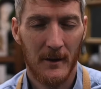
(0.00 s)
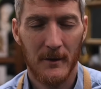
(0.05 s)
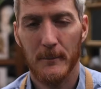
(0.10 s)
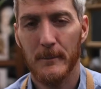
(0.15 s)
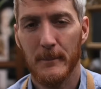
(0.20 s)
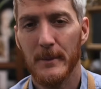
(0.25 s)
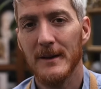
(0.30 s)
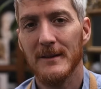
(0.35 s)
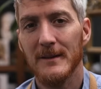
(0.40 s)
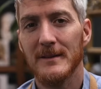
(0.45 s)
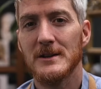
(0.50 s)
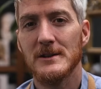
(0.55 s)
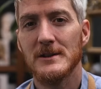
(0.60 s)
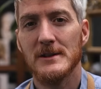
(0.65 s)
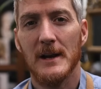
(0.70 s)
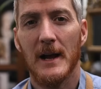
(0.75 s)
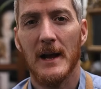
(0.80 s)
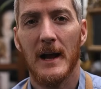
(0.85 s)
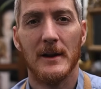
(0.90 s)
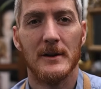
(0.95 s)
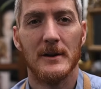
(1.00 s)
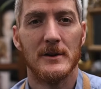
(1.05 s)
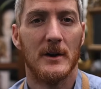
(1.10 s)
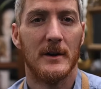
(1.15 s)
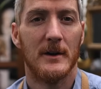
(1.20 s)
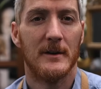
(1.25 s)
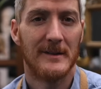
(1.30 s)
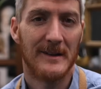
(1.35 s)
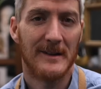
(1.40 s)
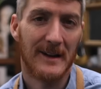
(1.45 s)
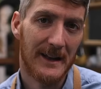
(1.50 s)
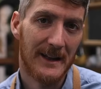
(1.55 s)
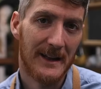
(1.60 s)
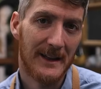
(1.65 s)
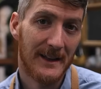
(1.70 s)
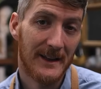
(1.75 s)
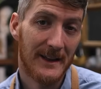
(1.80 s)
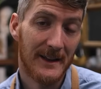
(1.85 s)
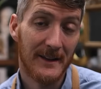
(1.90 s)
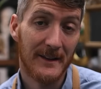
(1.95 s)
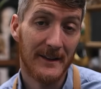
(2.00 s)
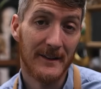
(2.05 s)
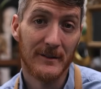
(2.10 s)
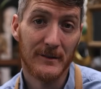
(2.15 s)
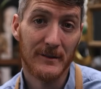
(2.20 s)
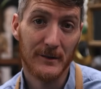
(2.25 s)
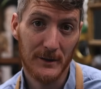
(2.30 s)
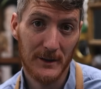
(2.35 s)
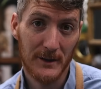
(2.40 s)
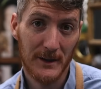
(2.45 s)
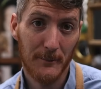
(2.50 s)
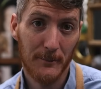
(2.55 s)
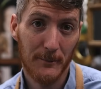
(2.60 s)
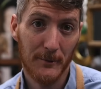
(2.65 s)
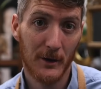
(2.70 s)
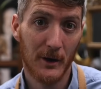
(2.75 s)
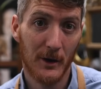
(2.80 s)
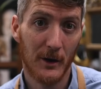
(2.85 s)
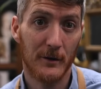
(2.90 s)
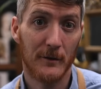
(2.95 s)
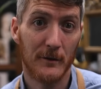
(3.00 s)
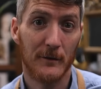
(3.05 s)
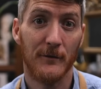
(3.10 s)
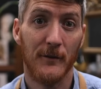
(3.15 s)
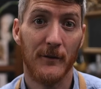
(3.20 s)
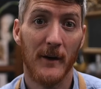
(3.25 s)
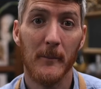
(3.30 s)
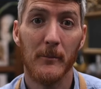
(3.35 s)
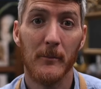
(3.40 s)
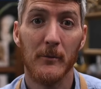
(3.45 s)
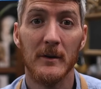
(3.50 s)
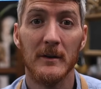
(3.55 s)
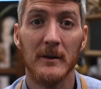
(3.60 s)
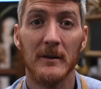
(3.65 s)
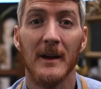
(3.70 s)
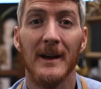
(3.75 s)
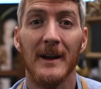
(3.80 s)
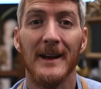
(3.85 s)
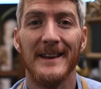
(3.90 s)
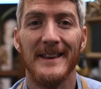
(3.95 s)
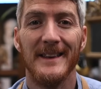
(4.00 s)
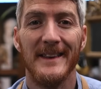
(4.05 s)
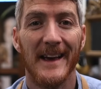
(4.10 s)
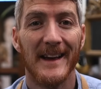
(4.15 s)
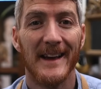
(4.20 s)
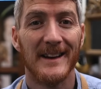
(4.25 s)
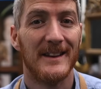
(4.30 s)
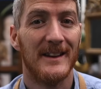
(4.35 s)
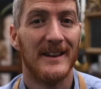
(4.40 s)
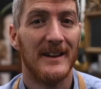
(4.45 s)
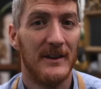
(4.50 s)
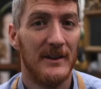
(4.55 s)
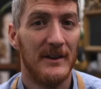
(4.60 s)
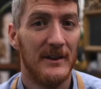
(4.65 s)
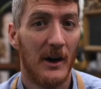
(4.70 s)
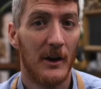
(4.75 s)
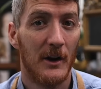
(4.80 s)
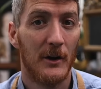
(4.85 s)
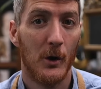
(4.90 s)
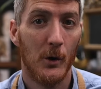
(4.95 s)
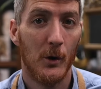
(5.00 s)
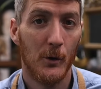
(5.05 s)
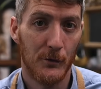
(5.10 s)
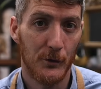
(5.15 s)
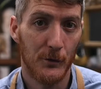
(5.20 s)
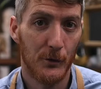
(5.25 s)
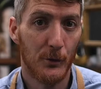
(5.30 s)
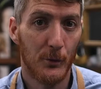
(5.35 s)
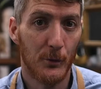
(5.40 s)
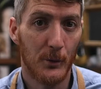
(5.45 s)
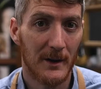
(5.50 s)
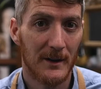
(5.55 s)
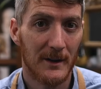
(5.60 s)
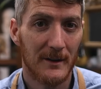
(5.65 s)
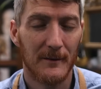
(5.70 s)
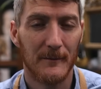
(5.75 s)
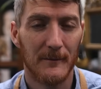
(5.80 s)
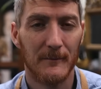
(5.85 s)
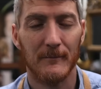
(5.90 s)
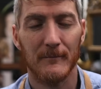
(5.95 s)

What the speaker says: The biggest challenge, honestly, is to keep the colors vibrant, yet not overdo it.